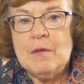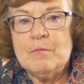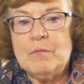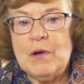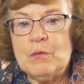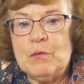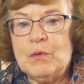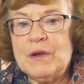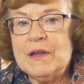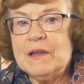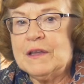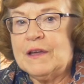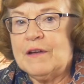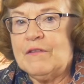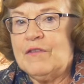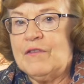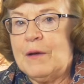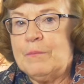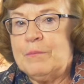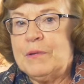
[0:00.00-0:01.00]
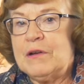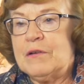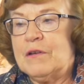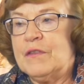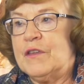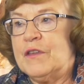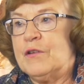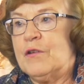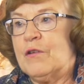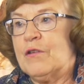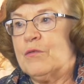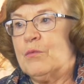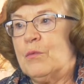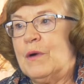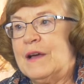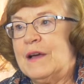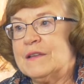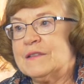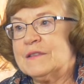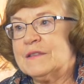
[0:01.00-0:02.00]
But we live up here in the
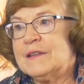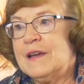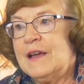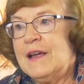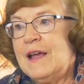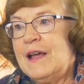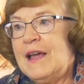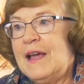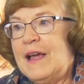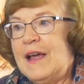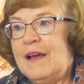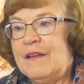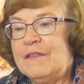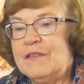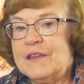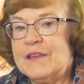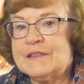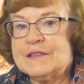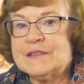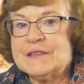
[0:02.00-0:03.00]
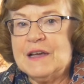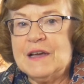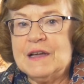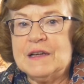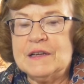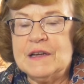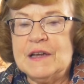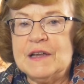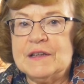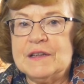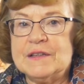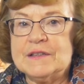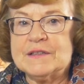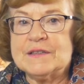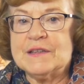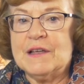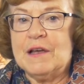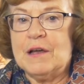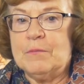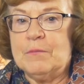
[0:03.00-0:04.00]
Northwest, and the sun
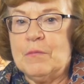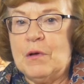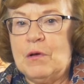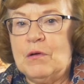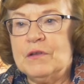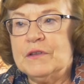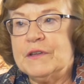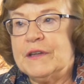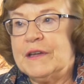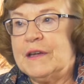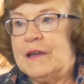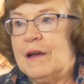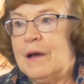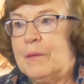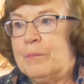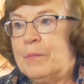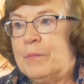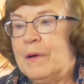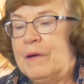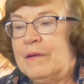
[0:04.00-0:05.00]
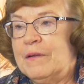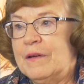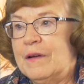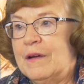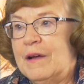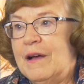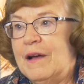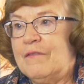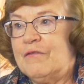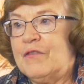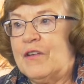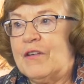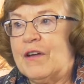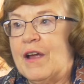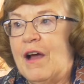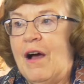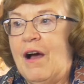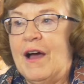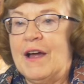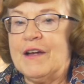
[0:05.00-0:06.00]
is only up very
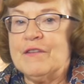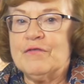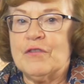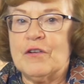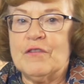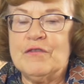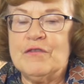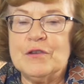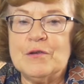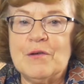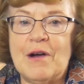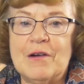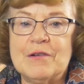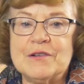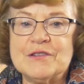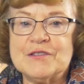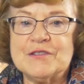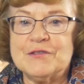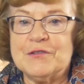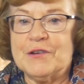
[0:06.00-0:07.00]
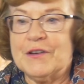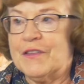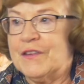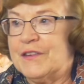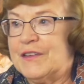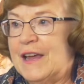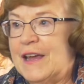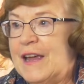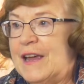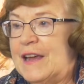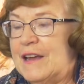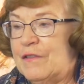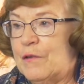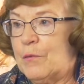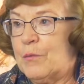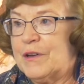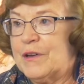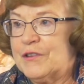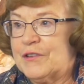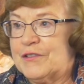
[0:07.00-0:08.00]
high for a few hours during the day in the
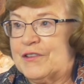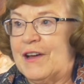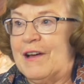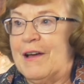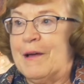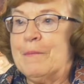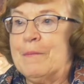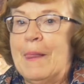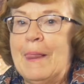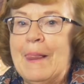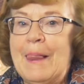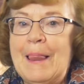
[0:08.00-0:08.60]
wintertime.